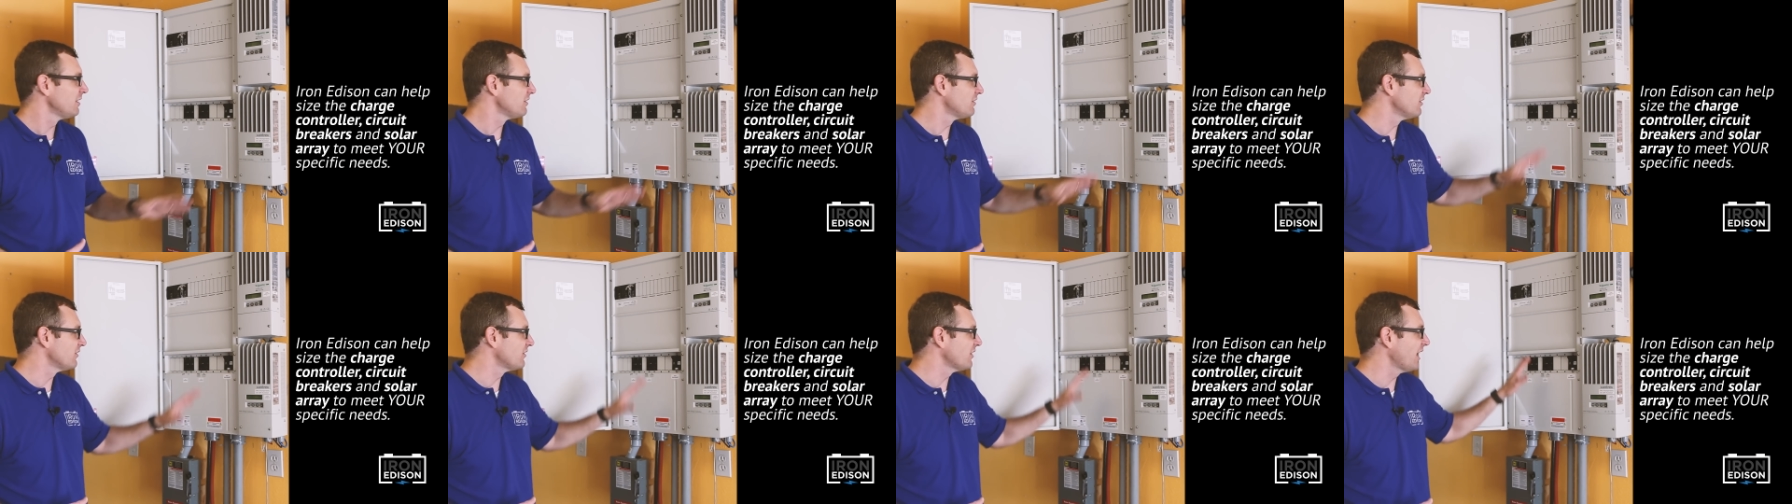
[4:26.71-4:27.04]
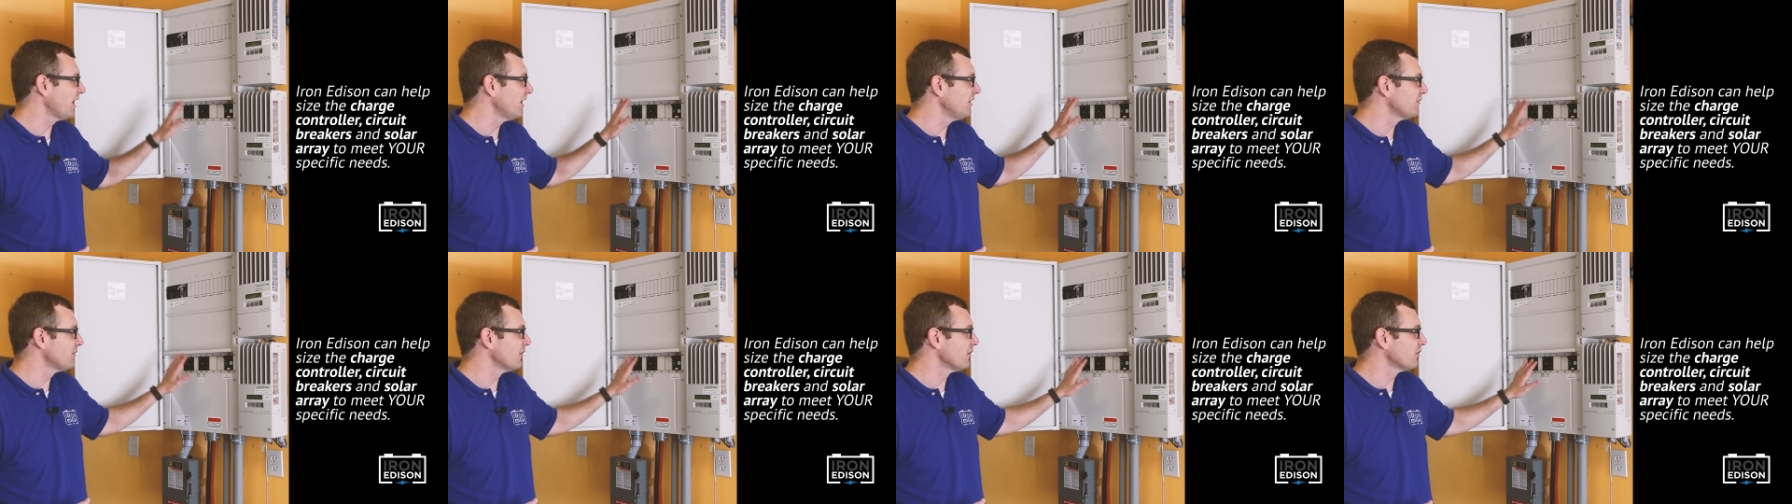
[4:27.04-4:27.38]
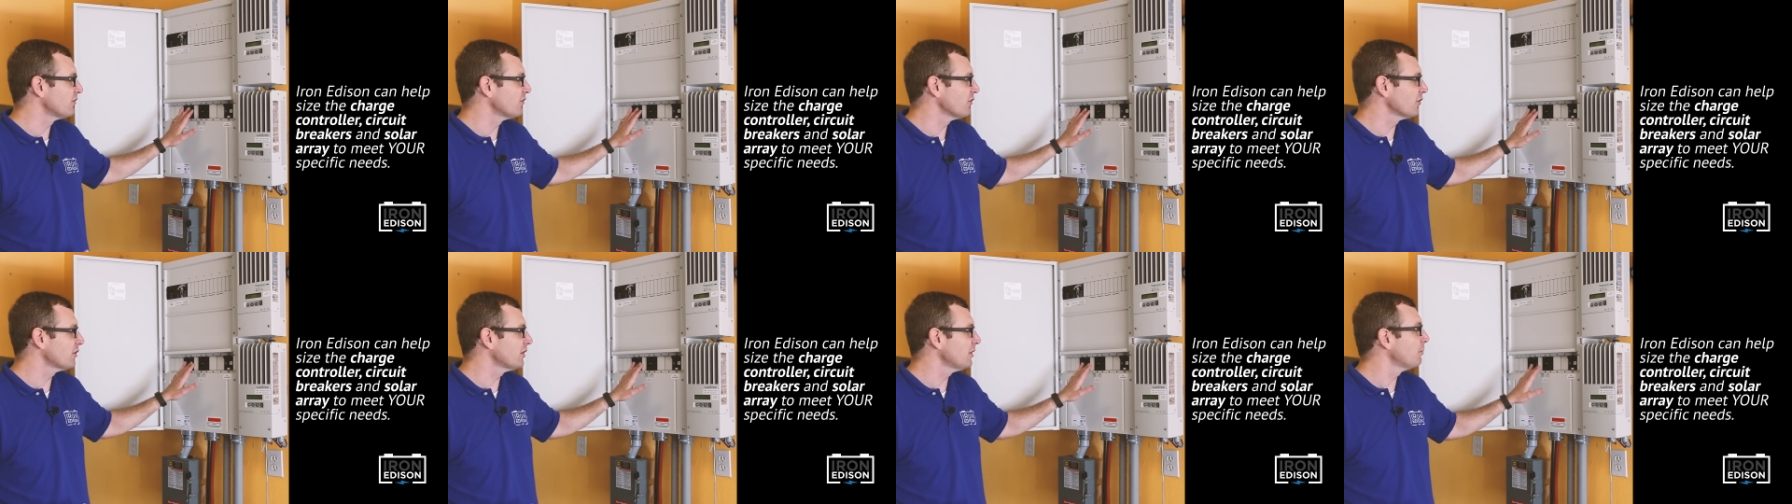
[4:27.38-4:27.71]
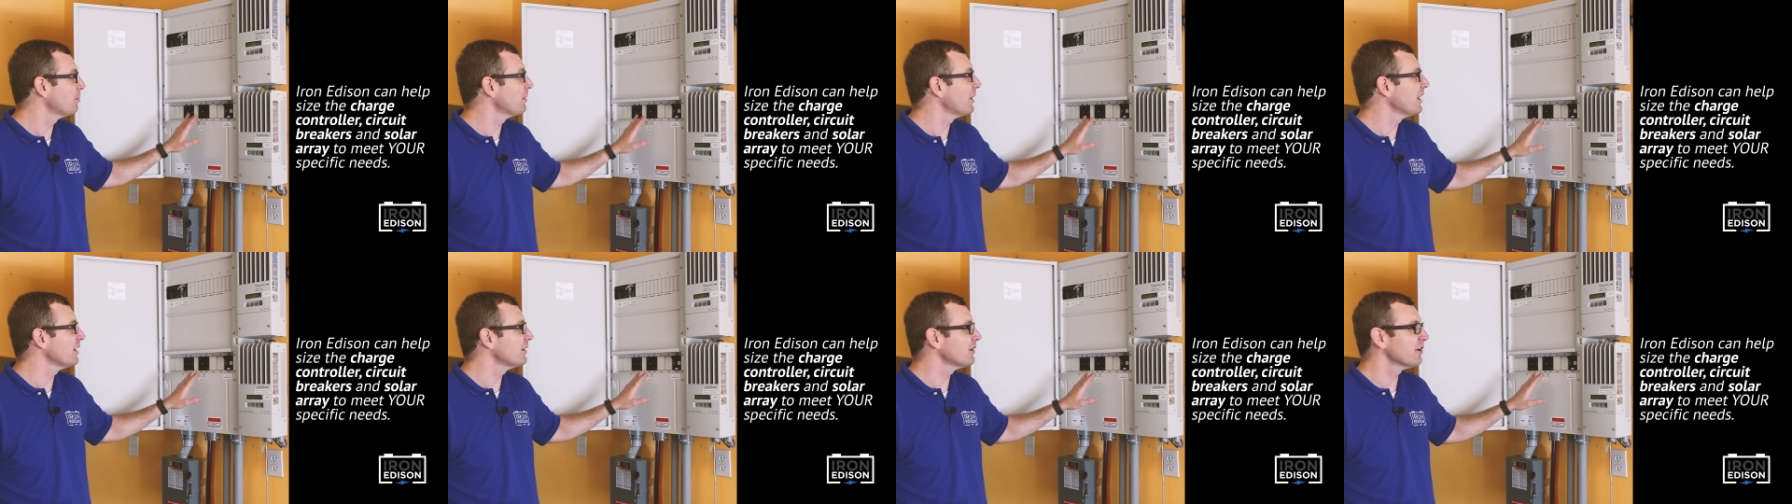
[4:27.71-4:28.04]
to size the circuit
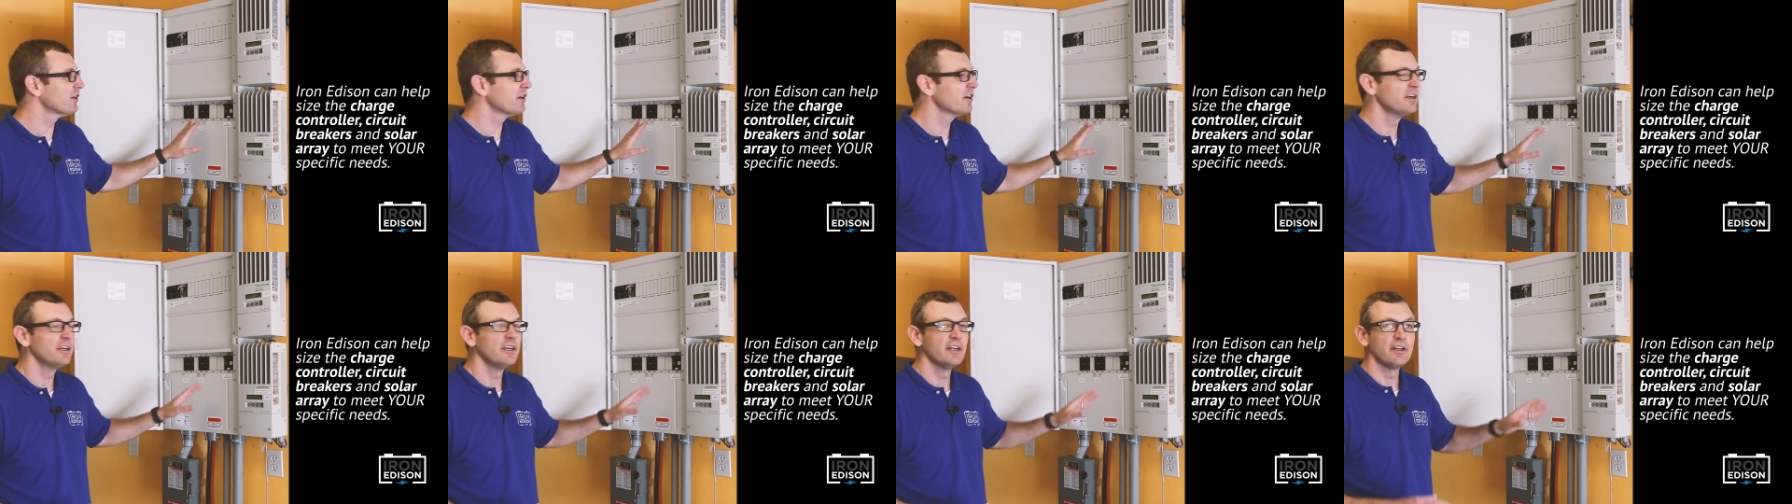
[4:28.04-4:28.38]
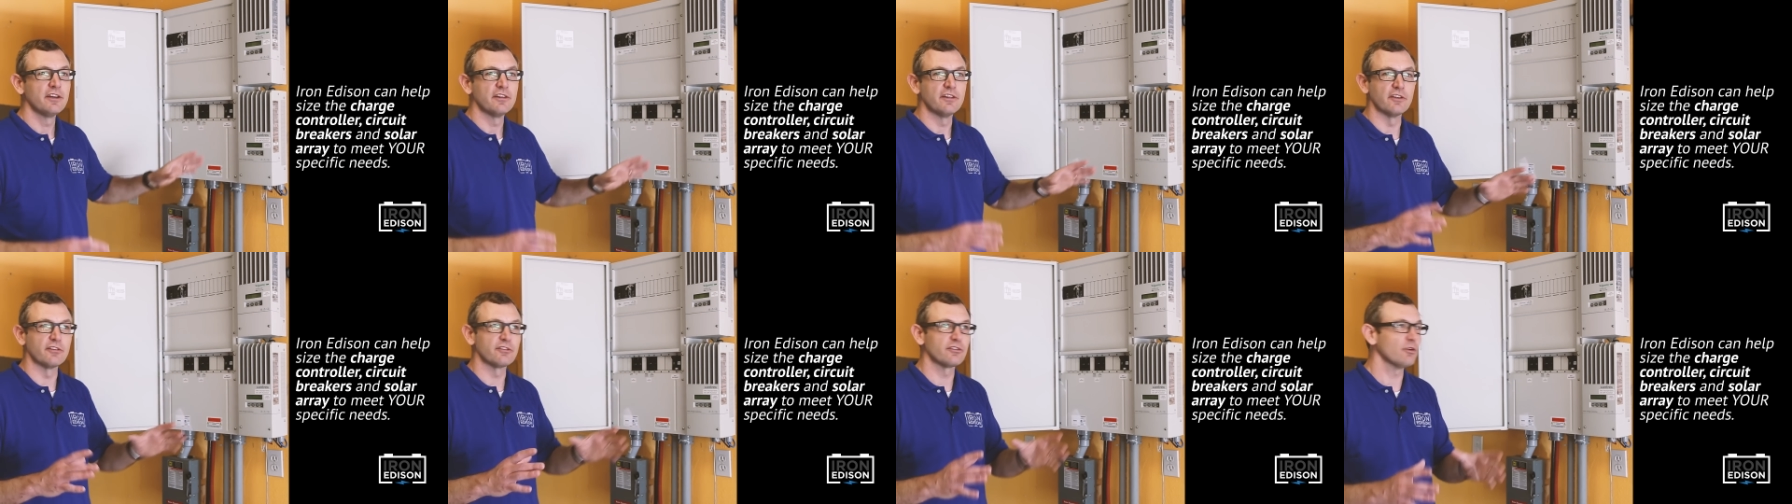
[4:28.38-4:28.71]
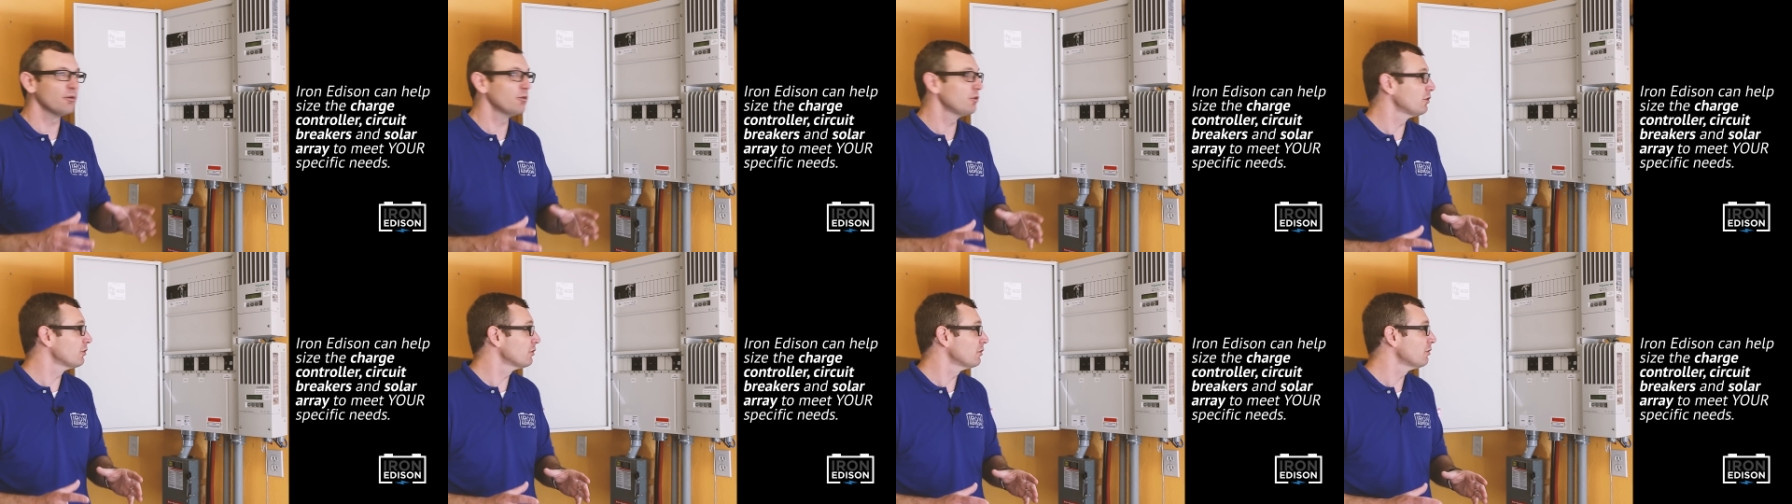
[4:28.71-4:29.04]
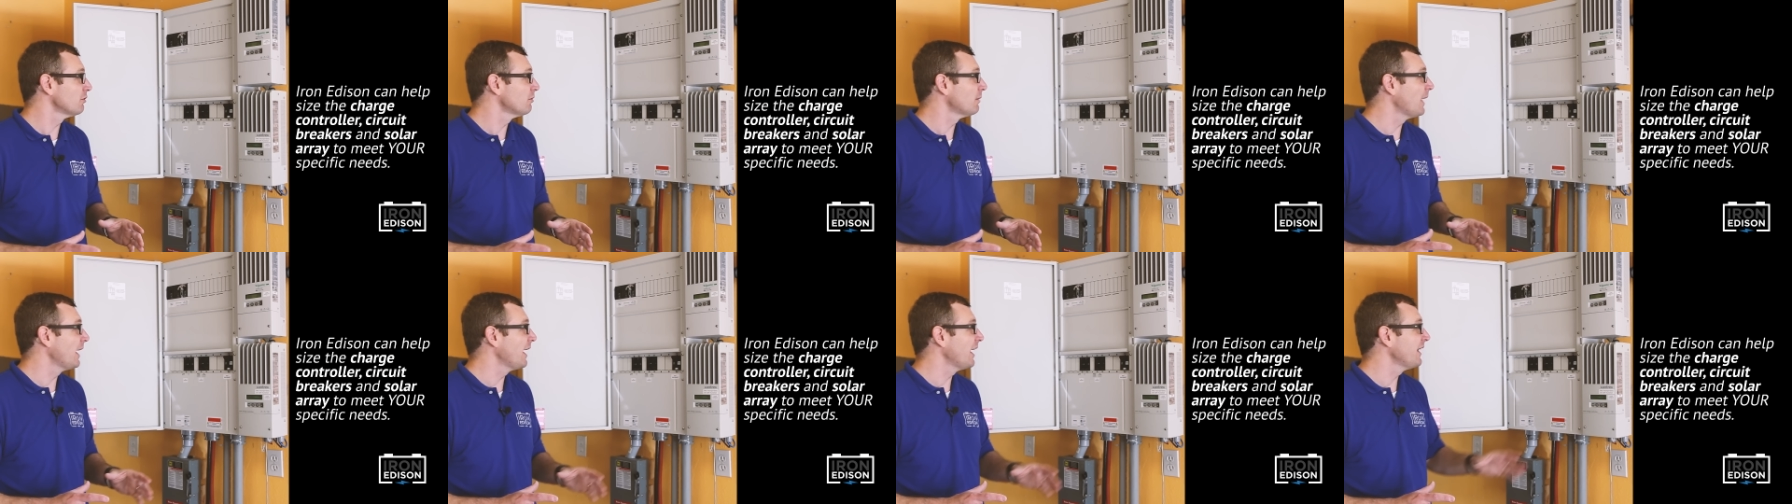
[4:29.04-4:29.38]
breaker, the
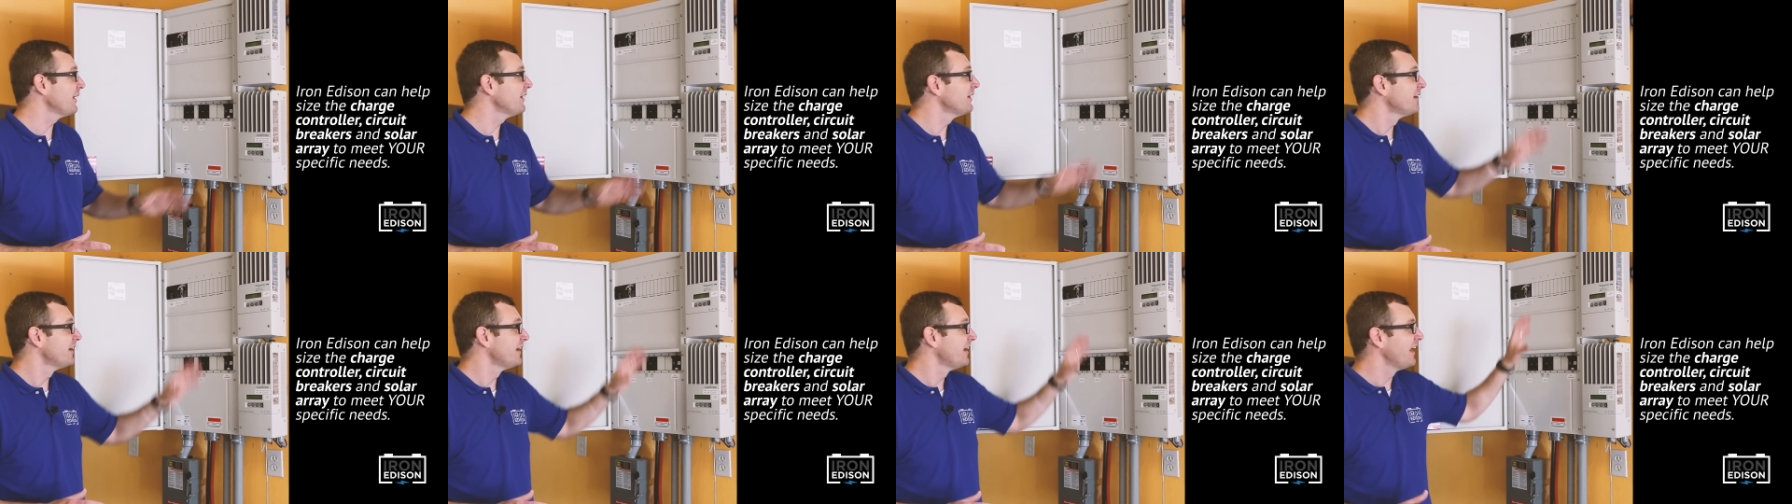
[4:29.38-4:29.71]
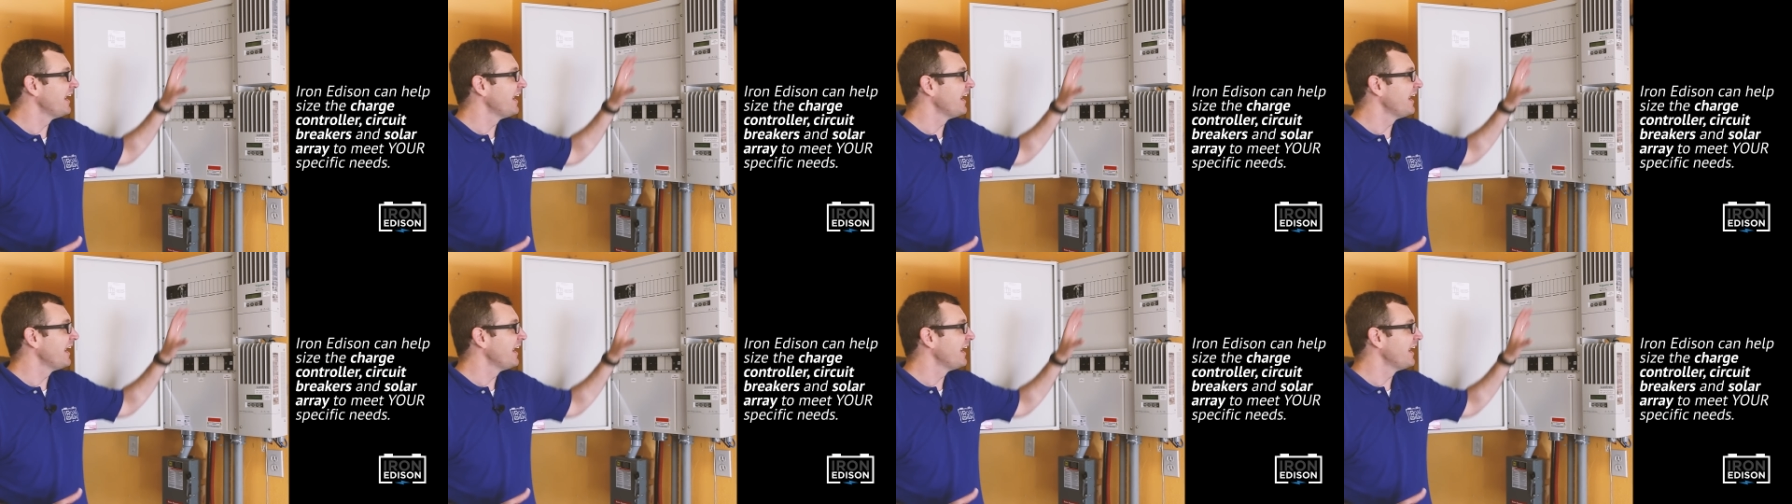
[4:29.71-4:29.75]
solar array,